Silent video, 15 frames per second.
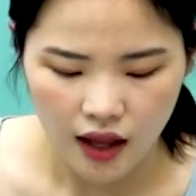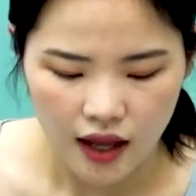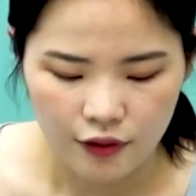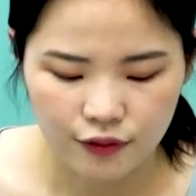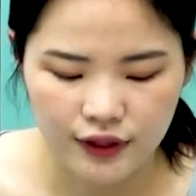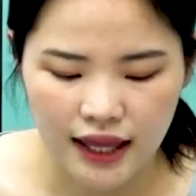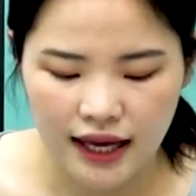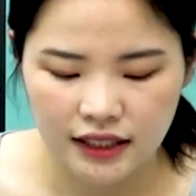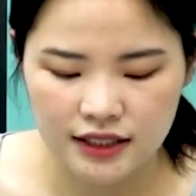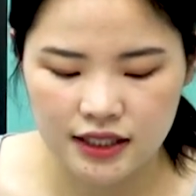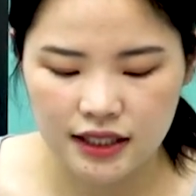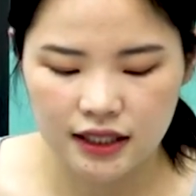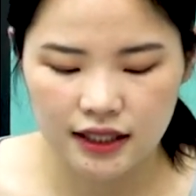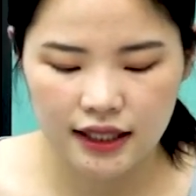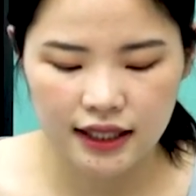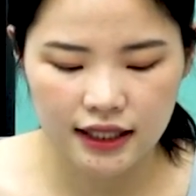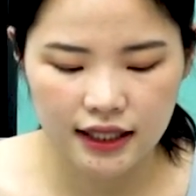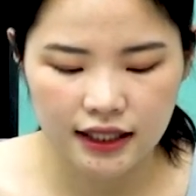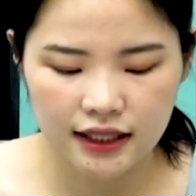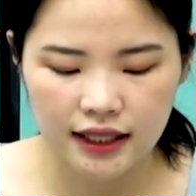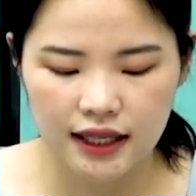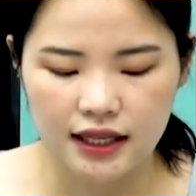reaction
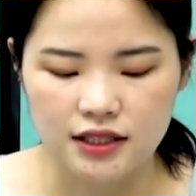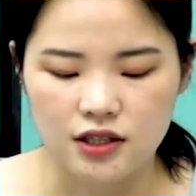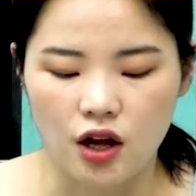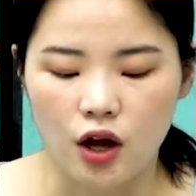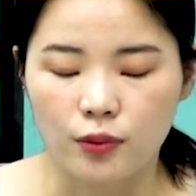heat is